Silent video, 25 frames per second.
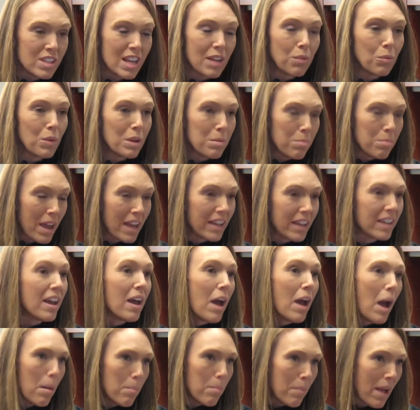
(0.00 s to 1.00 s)
and we make
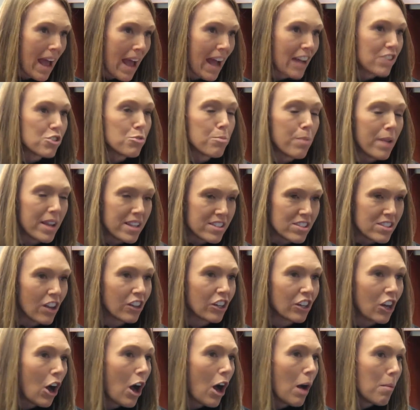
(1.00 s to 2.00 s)
a match based
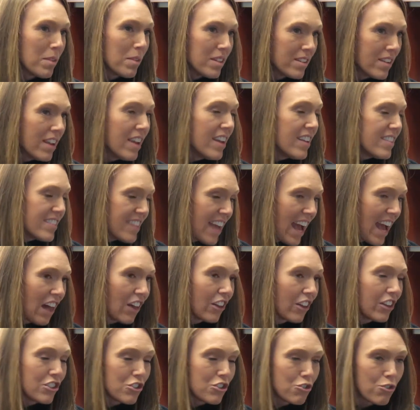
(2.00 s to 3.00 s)
on common
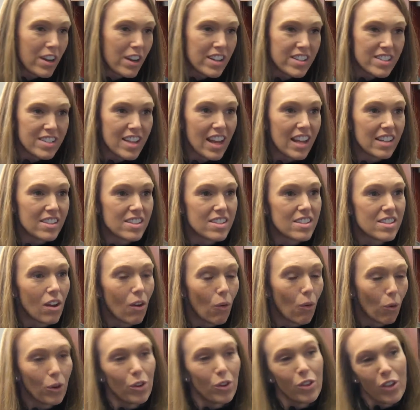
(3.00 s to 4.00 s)
talent strength sets
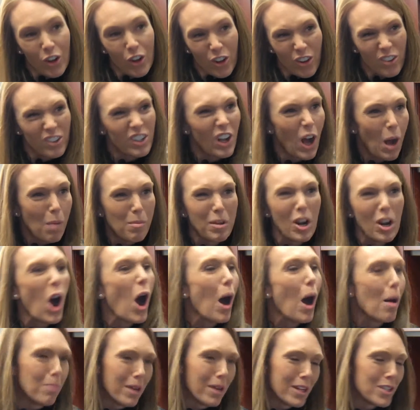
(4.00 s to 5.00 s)
or their common
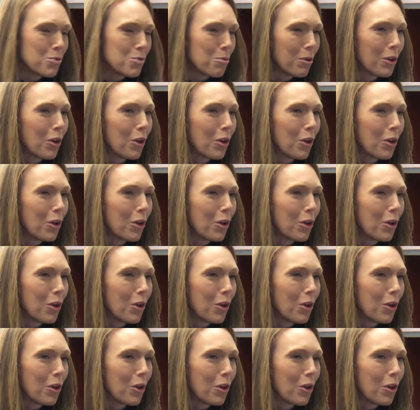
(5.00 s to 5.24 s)
hot buttons.